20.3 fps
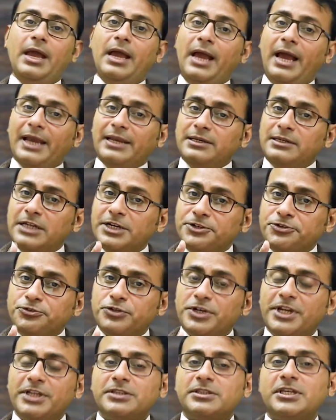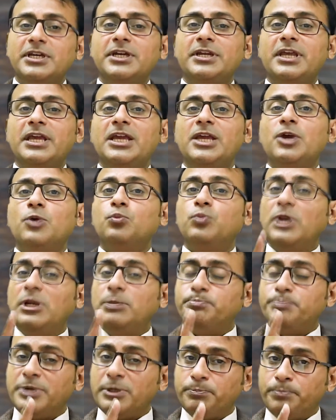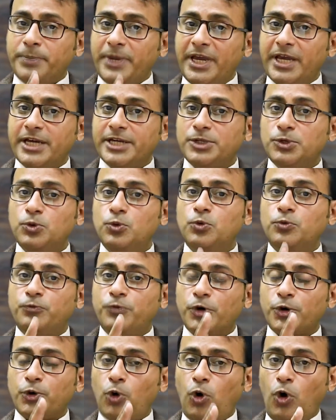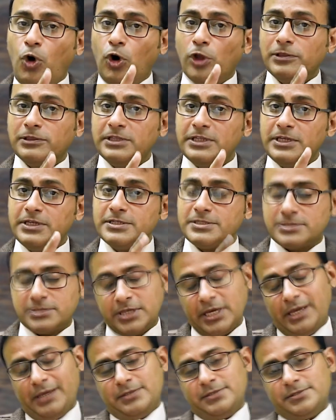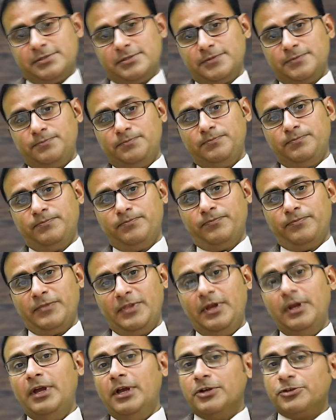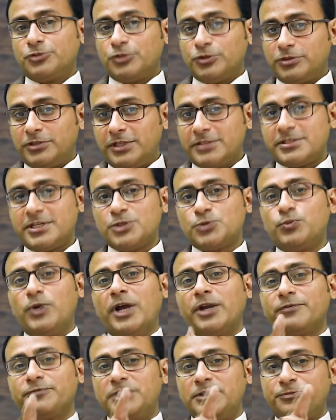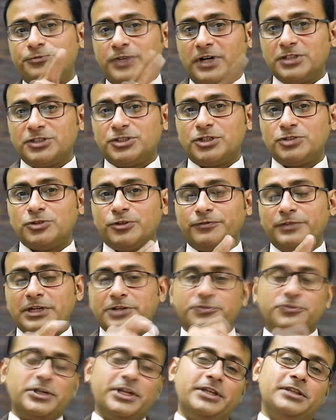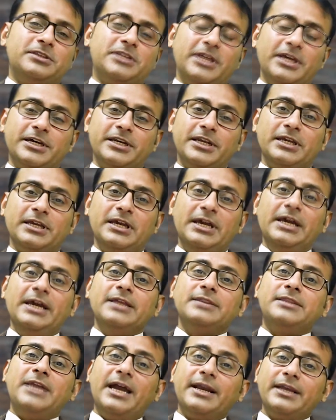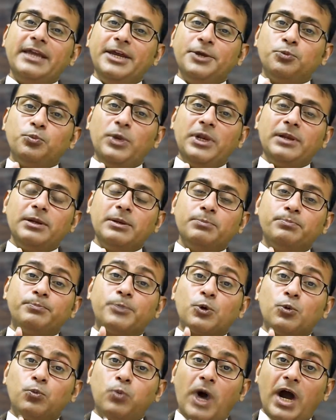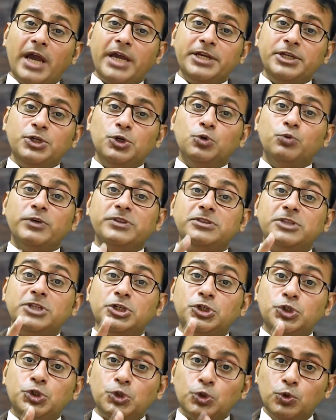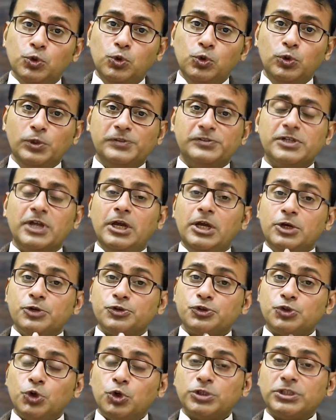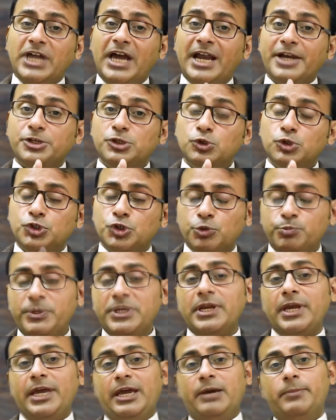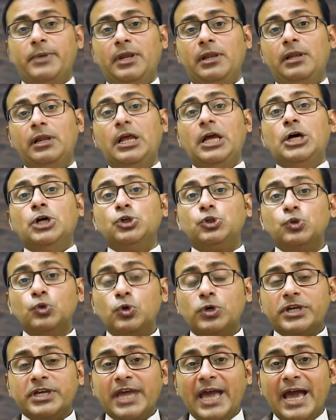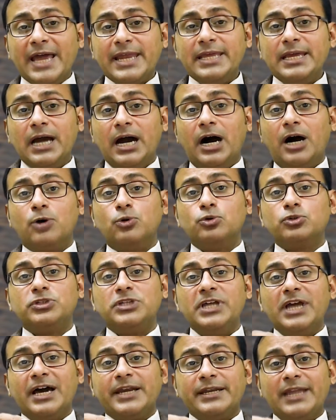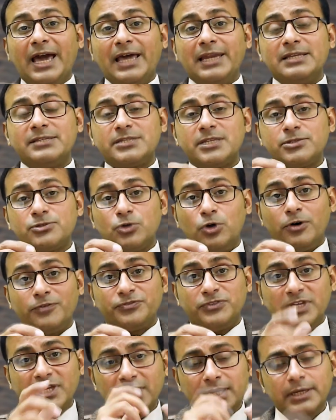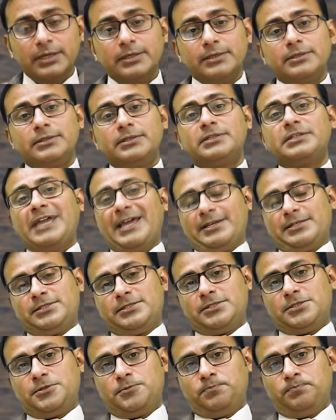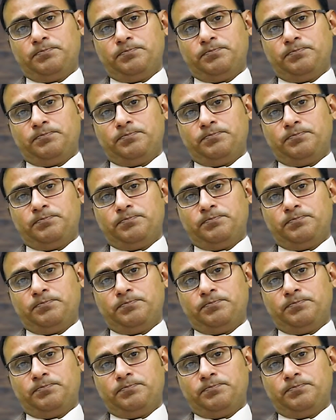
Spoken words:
And literary theory will prepare you for all these things. So this is one of the functions of literary theory, that it will provide you with the tools so that you should be able to carry out the analysis of the text.